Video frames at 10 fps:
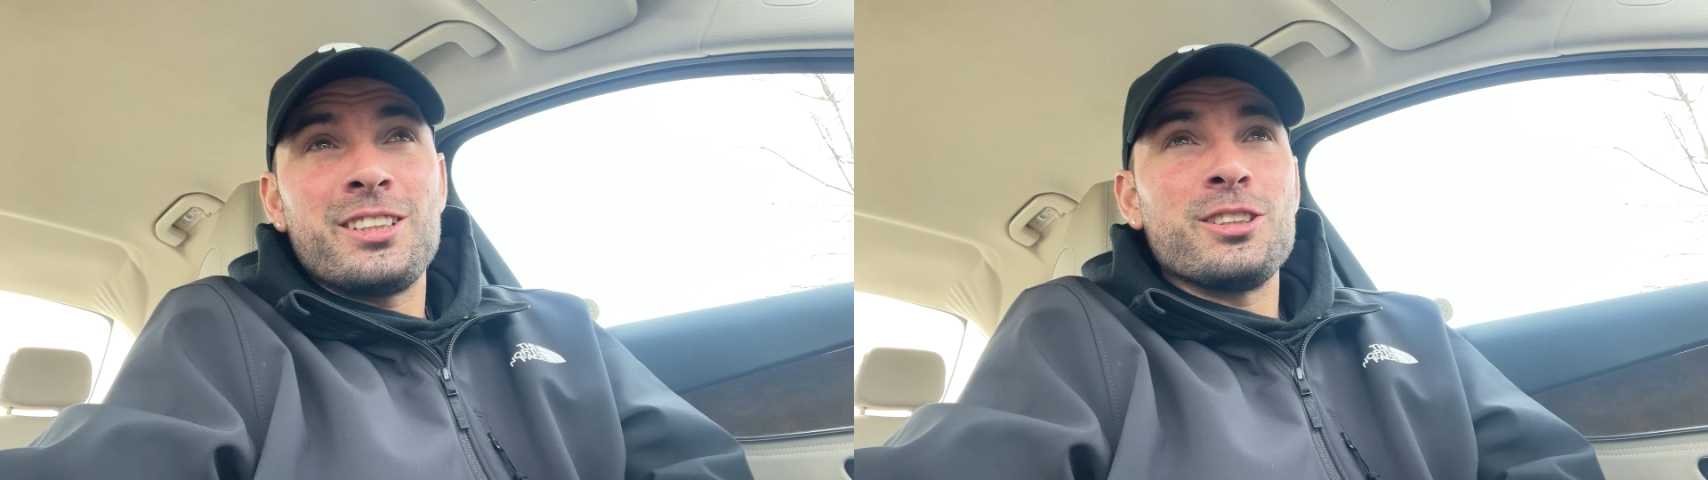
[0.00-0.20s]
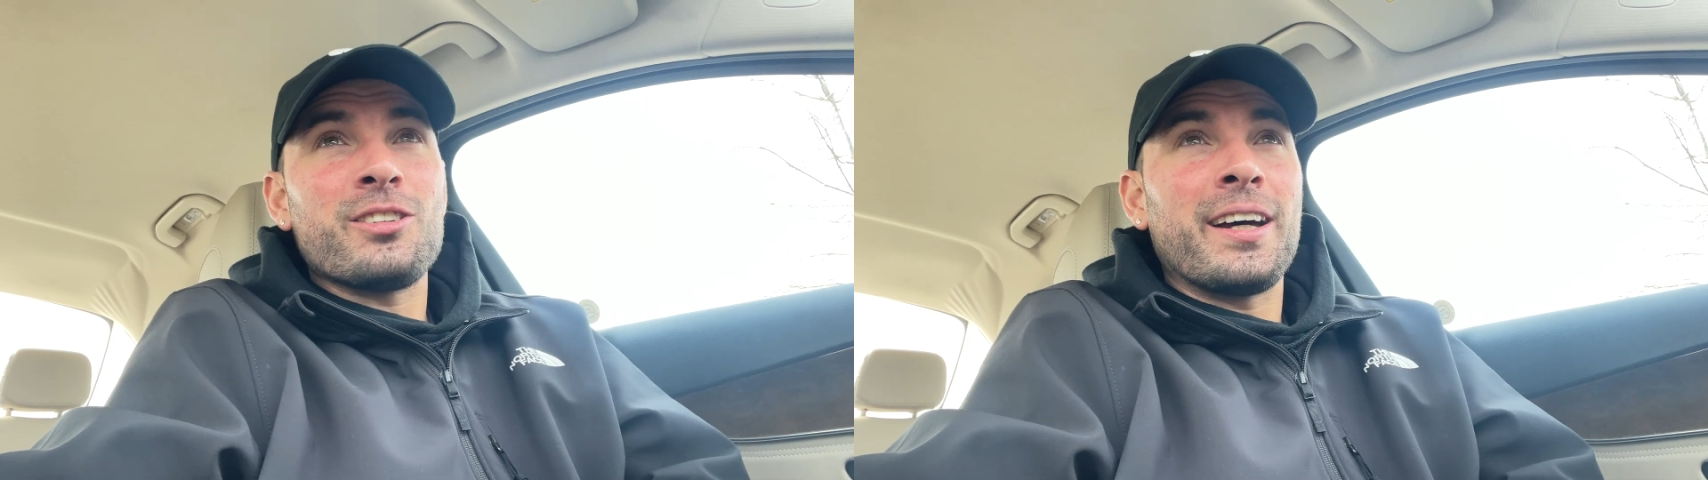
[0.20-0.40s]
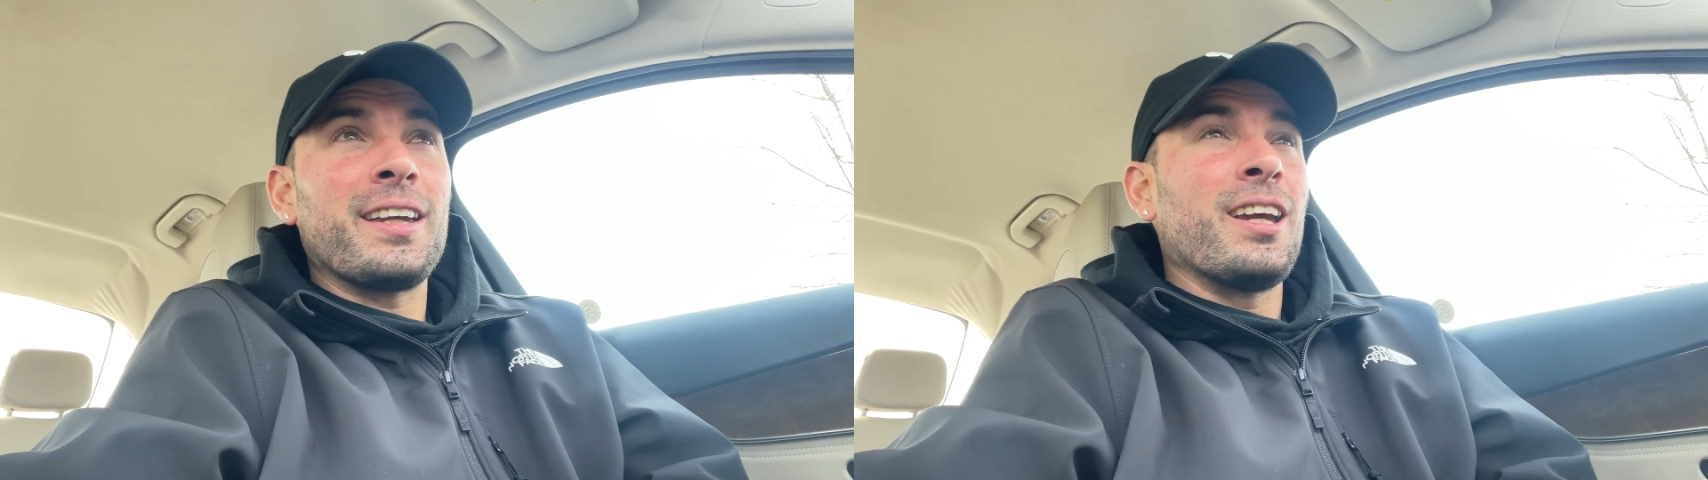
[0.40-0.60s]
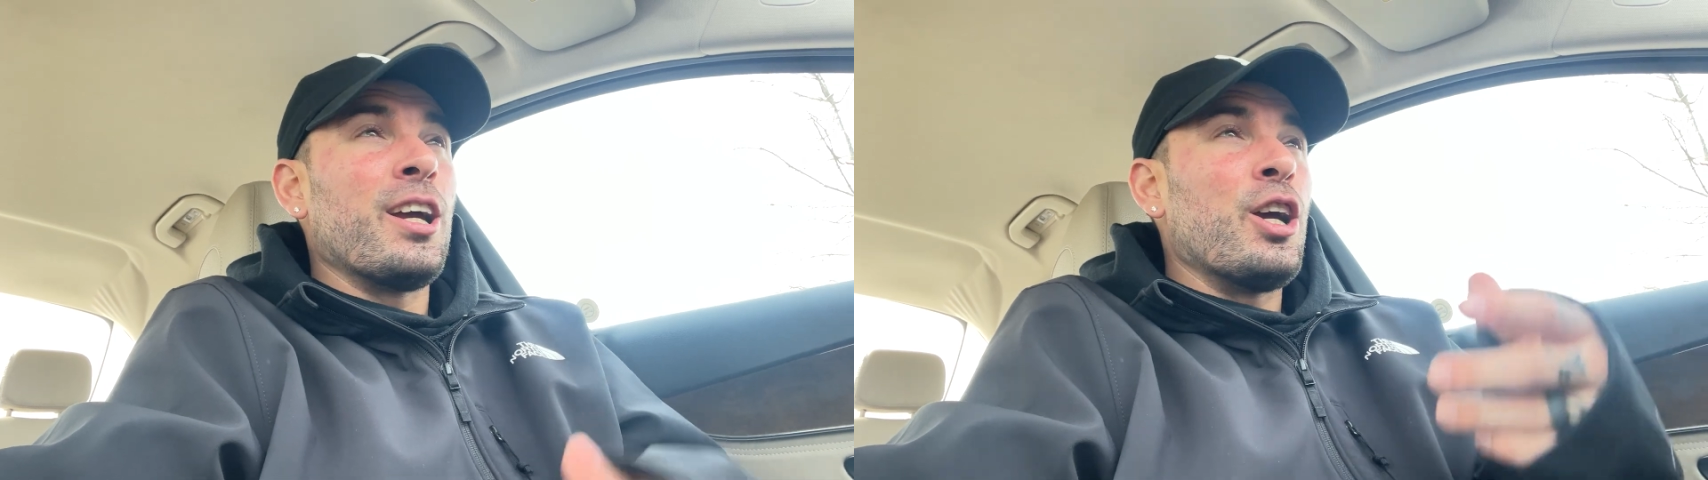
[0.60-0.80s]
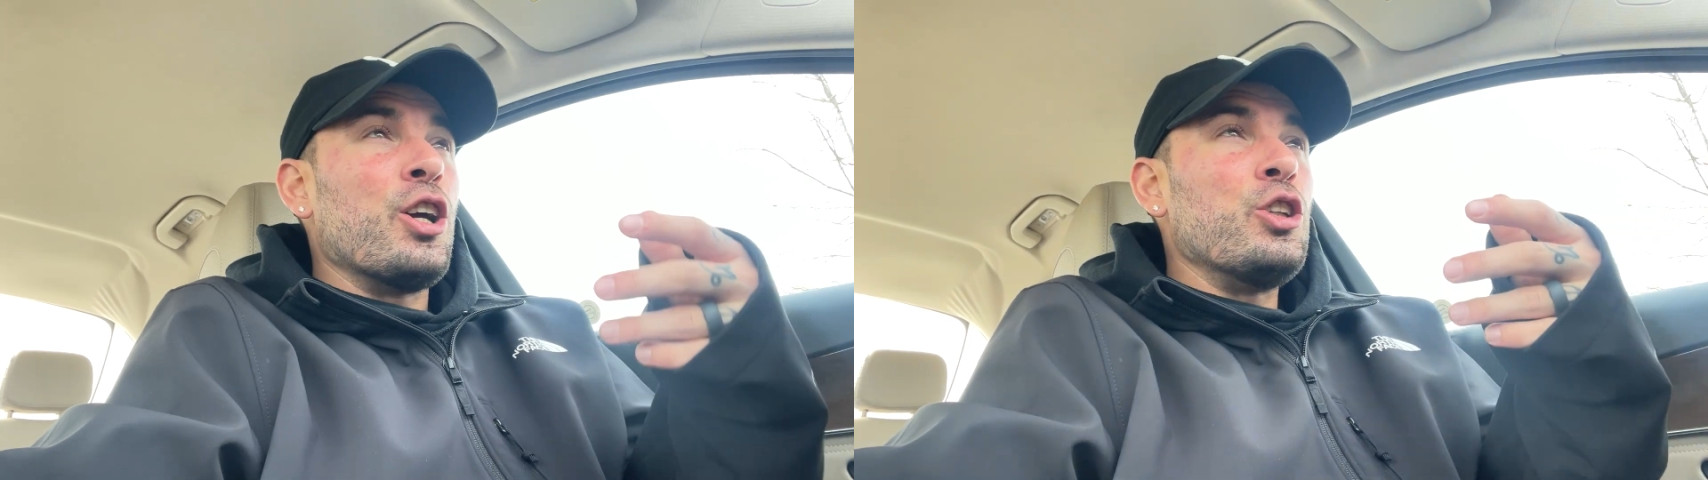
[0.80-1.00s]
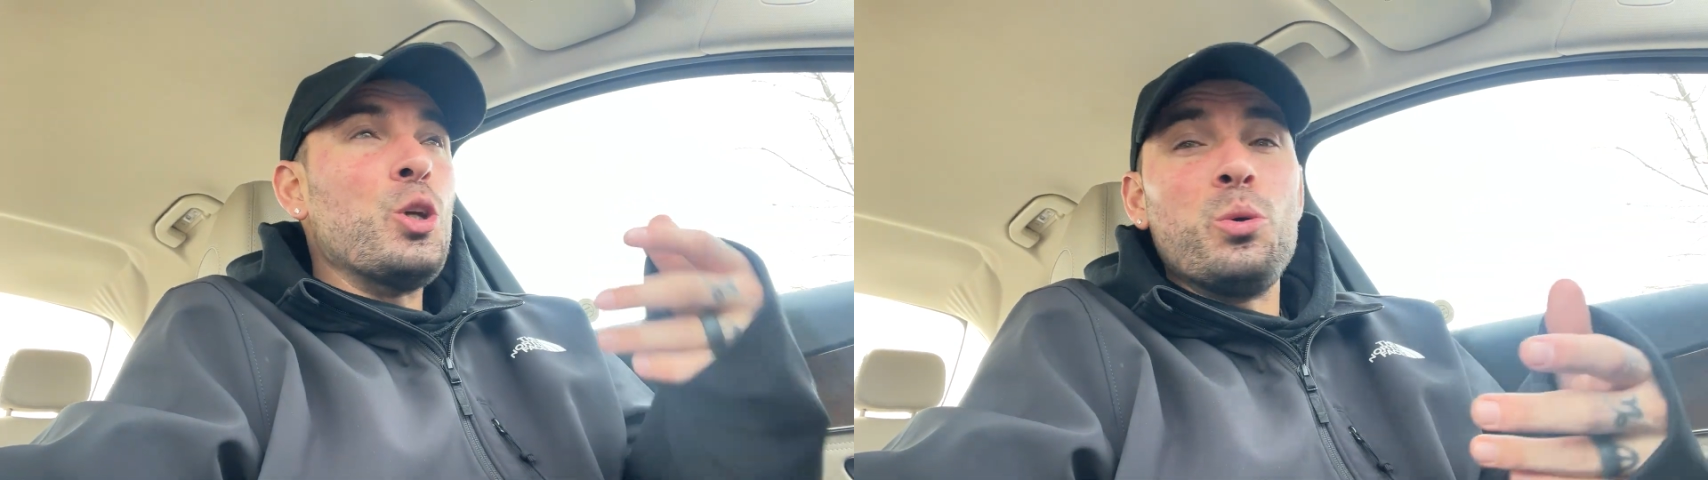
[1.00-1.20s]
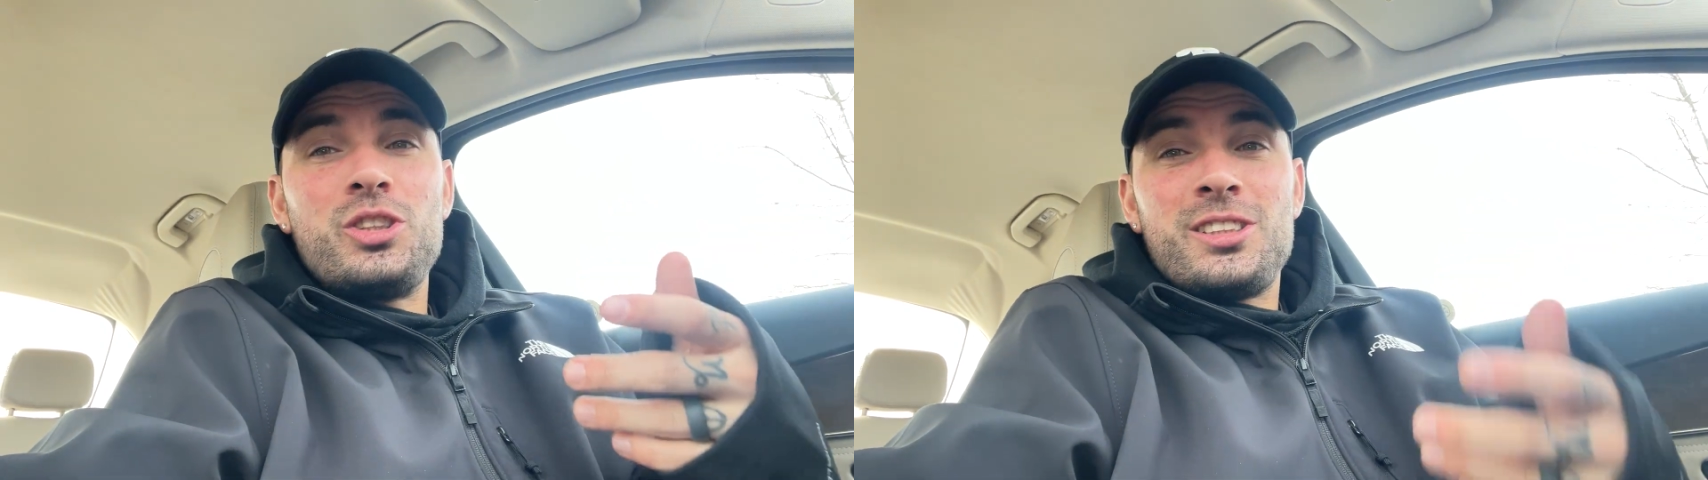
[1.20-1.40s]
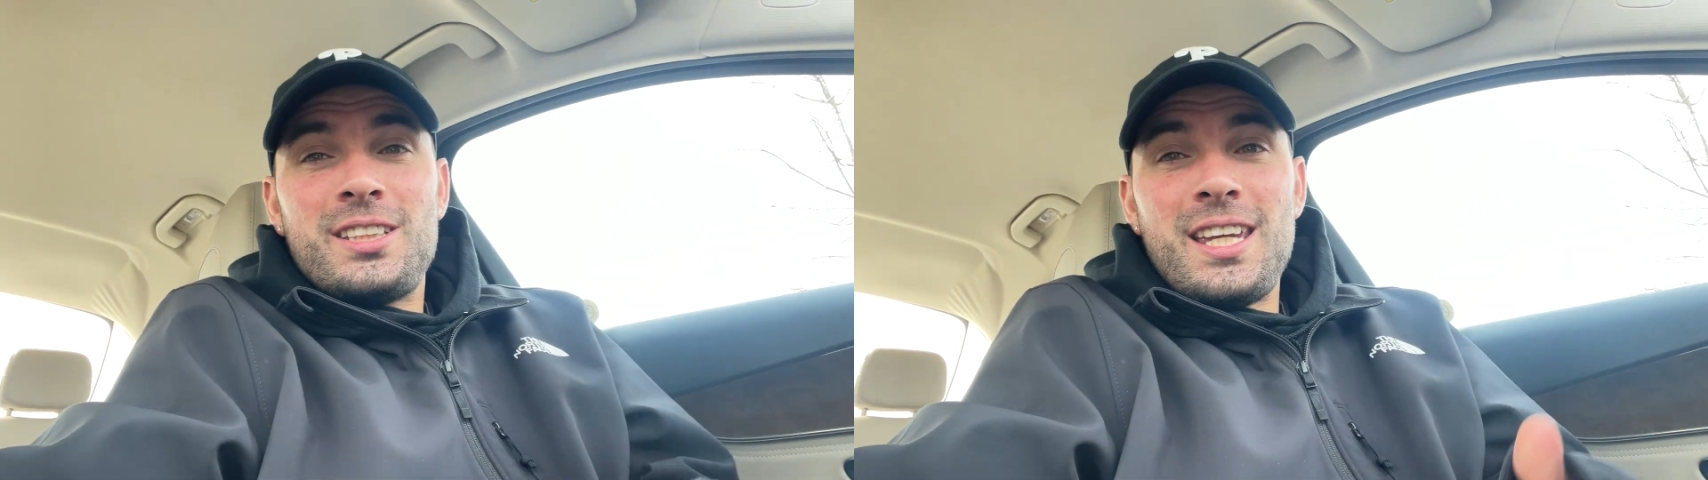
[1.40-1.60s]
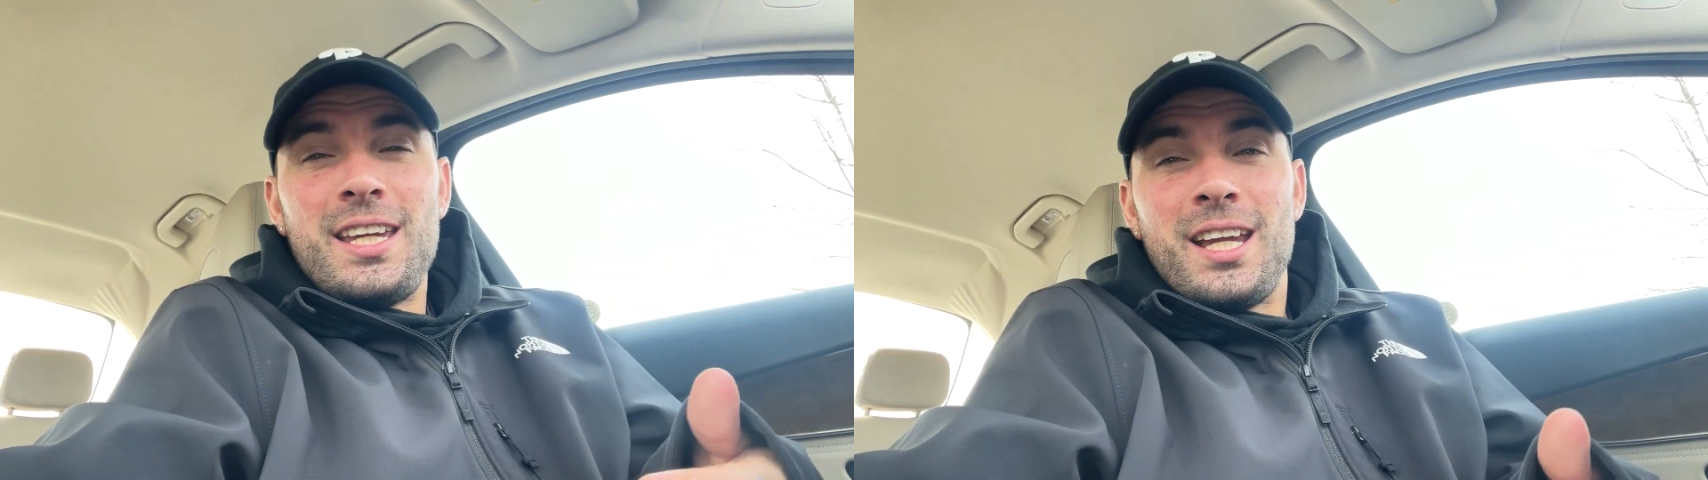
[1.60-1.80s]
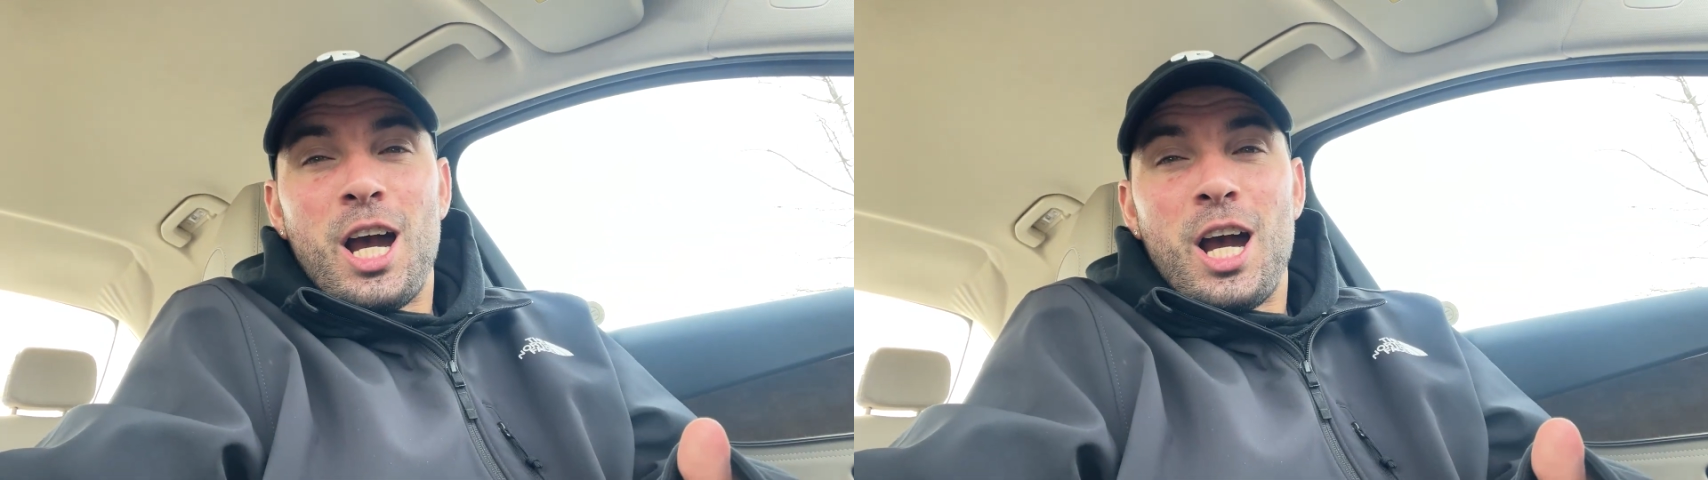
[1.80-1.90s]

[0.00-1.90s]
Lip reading: is like you see